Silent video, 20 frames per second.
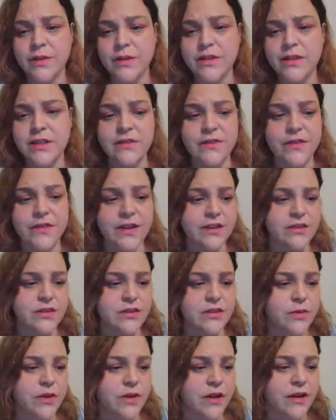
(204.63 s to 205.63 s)
Let's see if I can
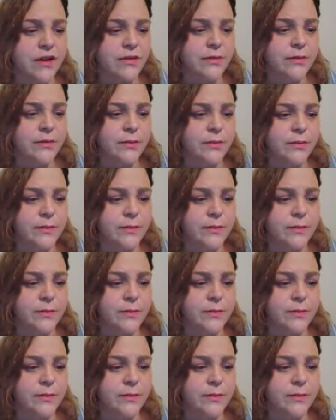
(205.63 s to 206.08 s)
do that.